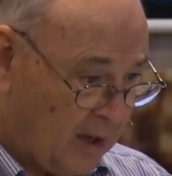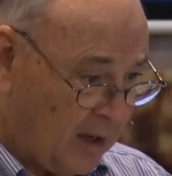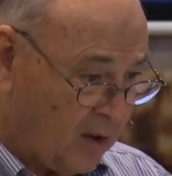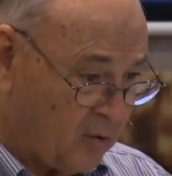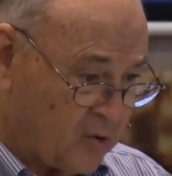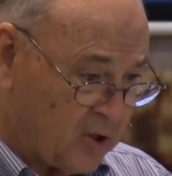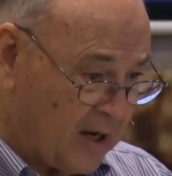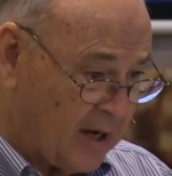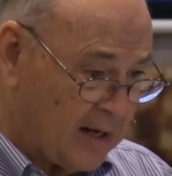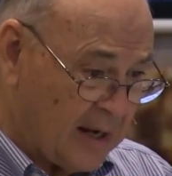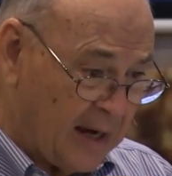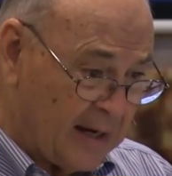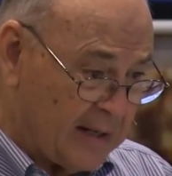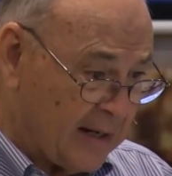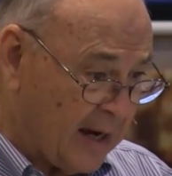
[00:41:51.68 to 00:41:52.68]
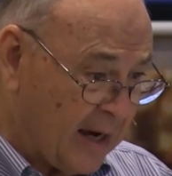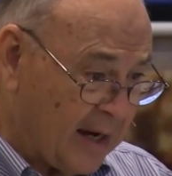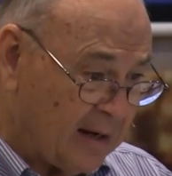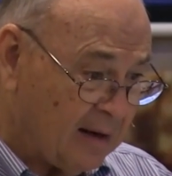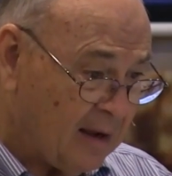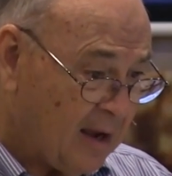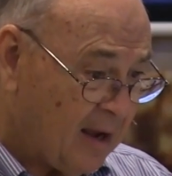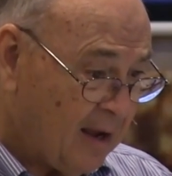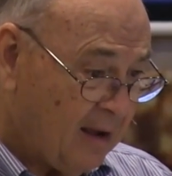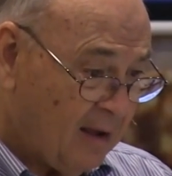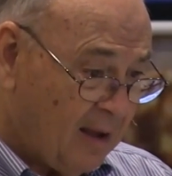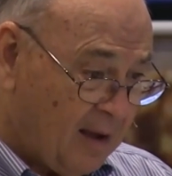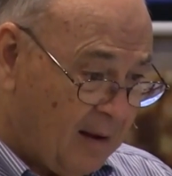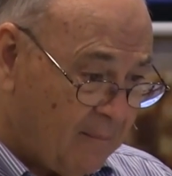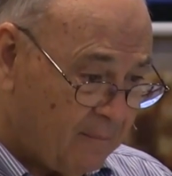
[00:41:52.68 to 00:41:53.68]
In Hosea 9:9,
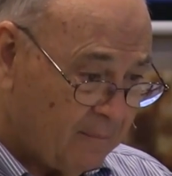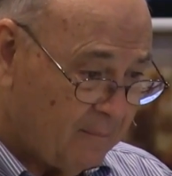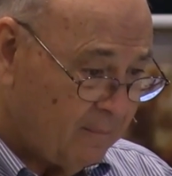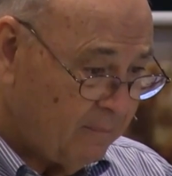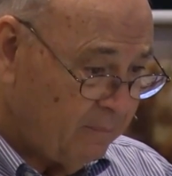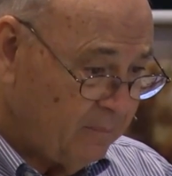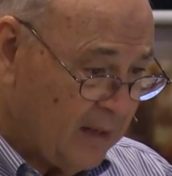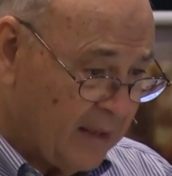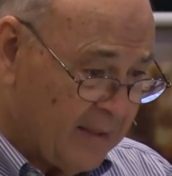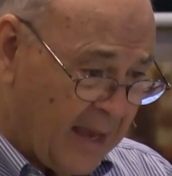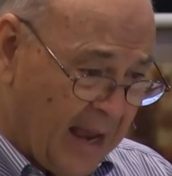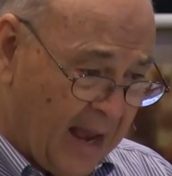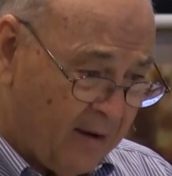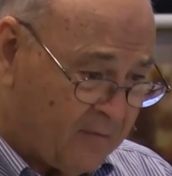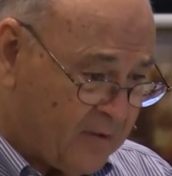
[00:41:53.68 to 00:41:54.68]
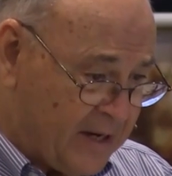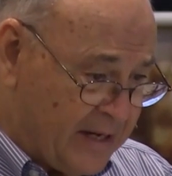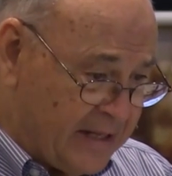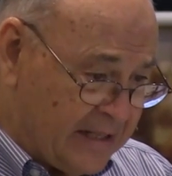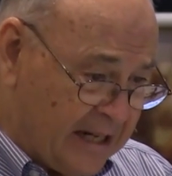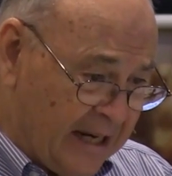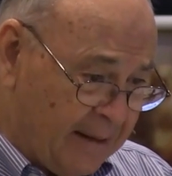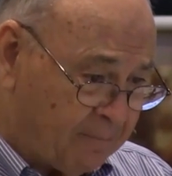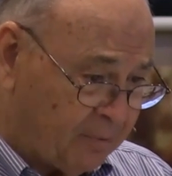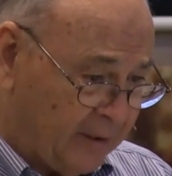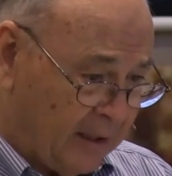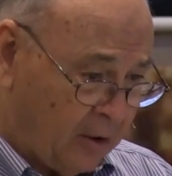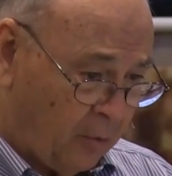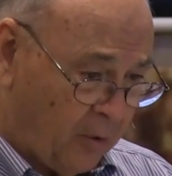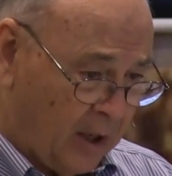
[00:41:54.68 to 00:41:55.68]
they have
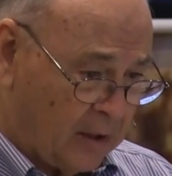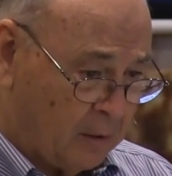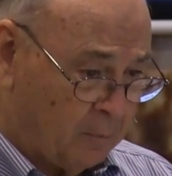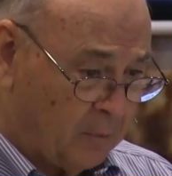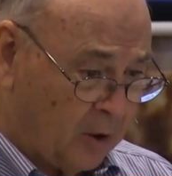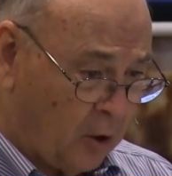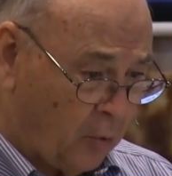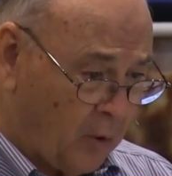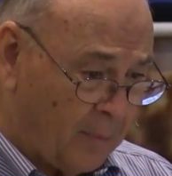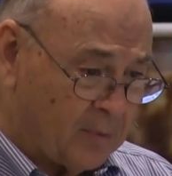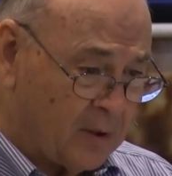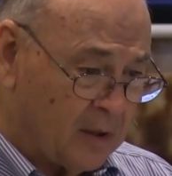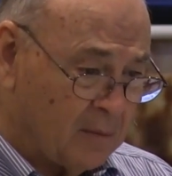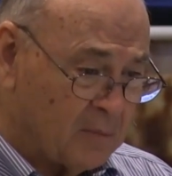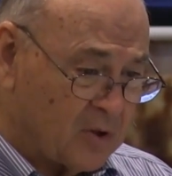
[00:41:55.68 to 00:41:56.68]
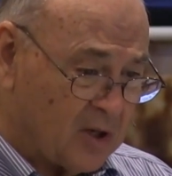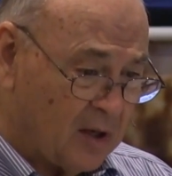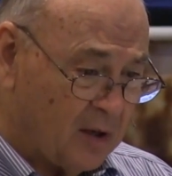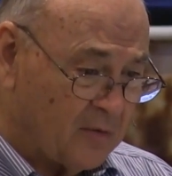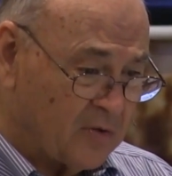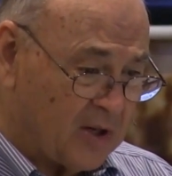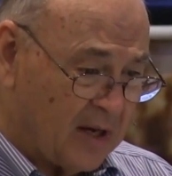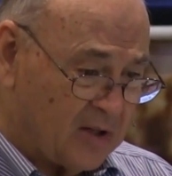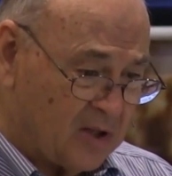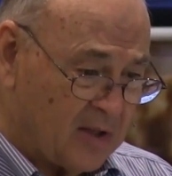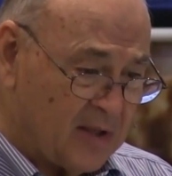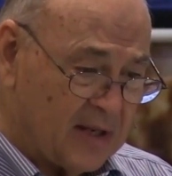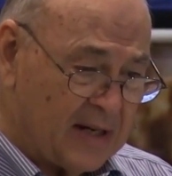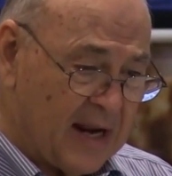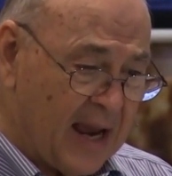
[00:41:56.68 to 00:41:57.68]
deeply corrupted themselves as
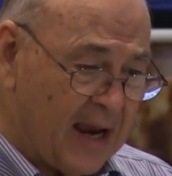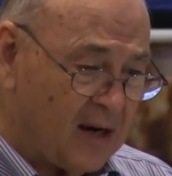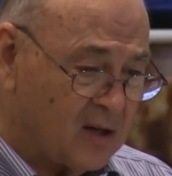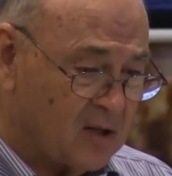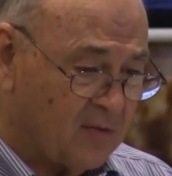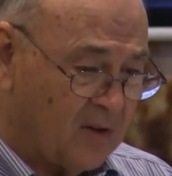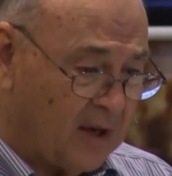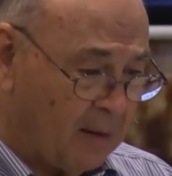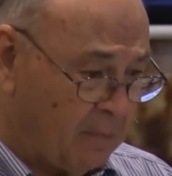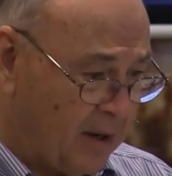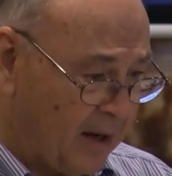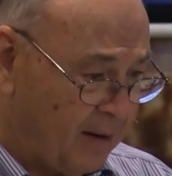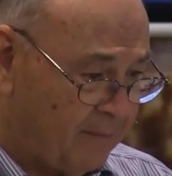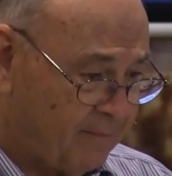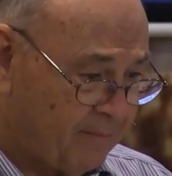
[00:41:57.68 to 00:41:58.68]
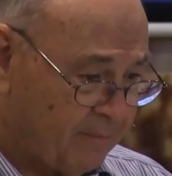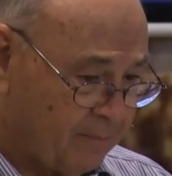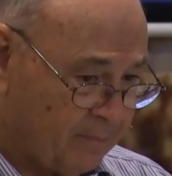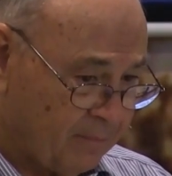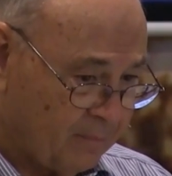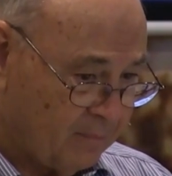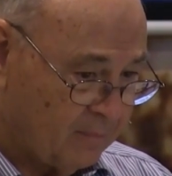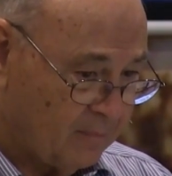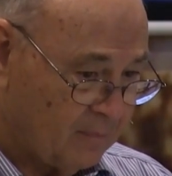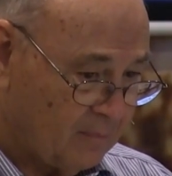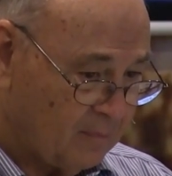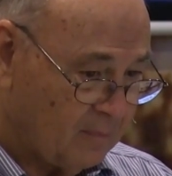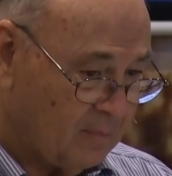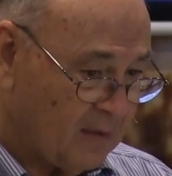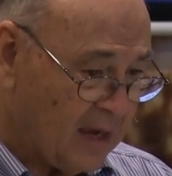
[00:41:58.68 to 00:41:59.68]
in the days of Gibeah.
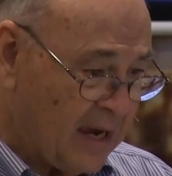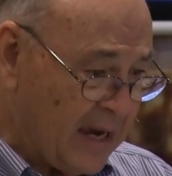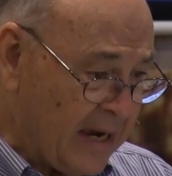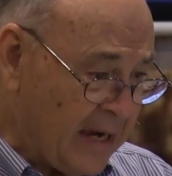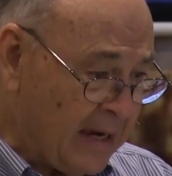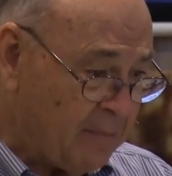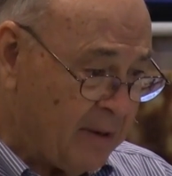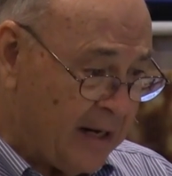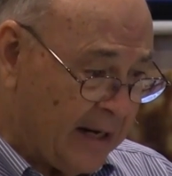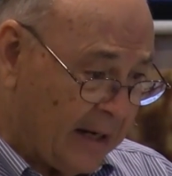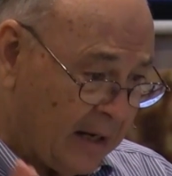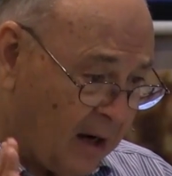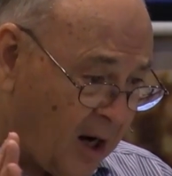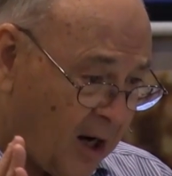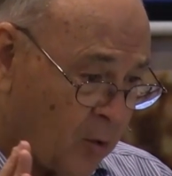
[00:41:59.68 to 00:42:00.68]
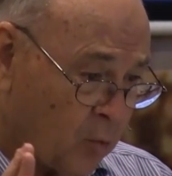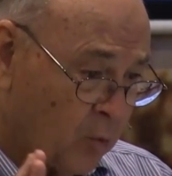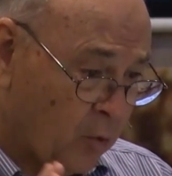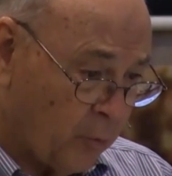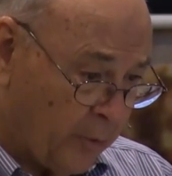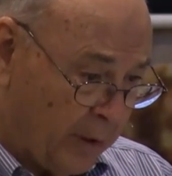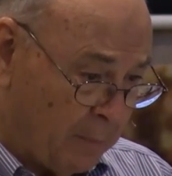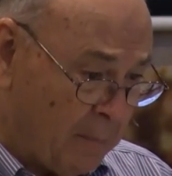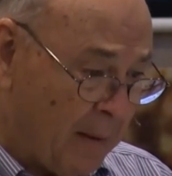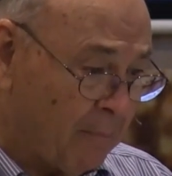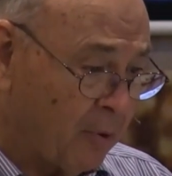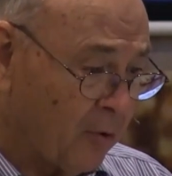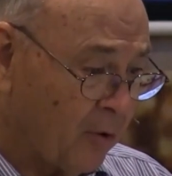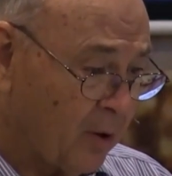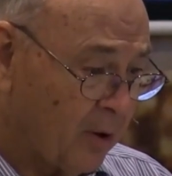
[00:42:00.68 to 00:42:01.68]
He, meaning God, will
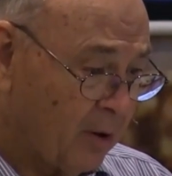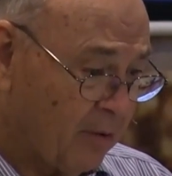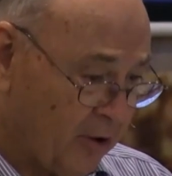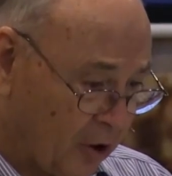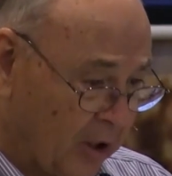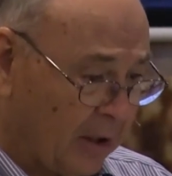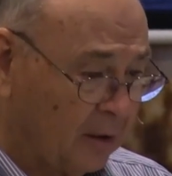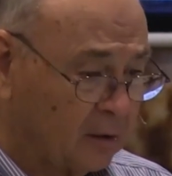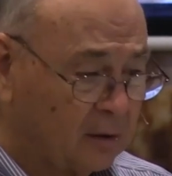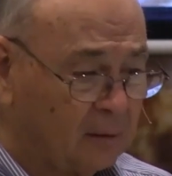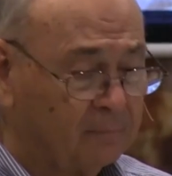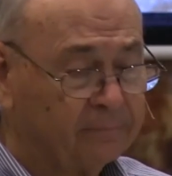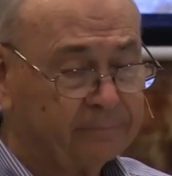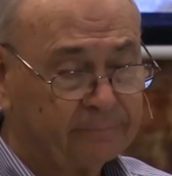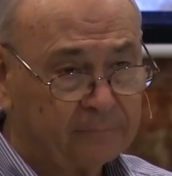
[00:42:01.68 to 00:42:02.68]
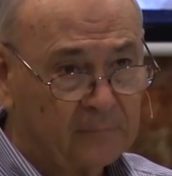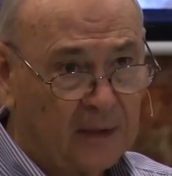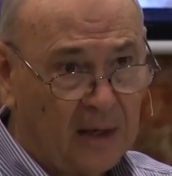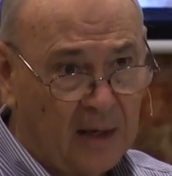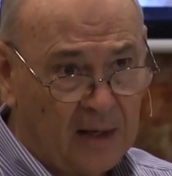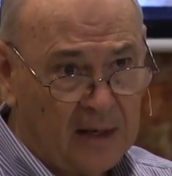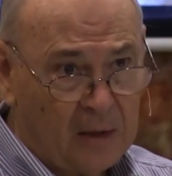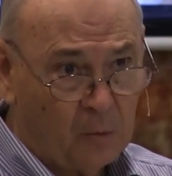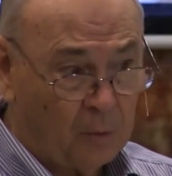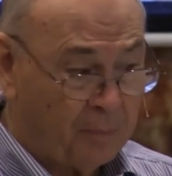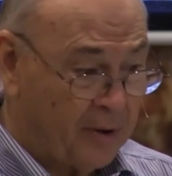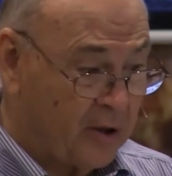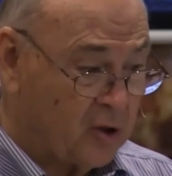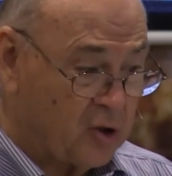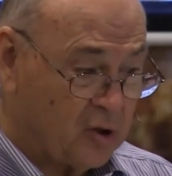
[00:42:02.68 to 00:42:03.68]
remember their guilt, and he will
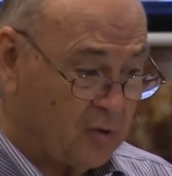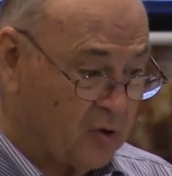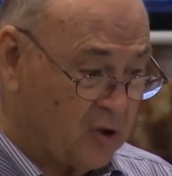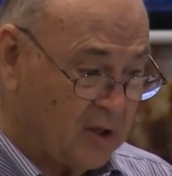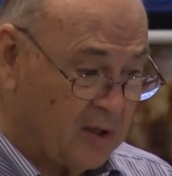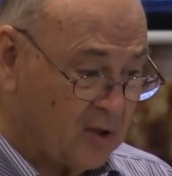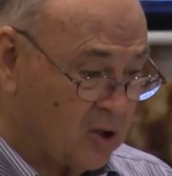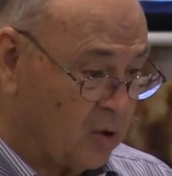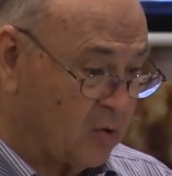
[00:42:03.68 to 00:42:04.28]
punish their sins.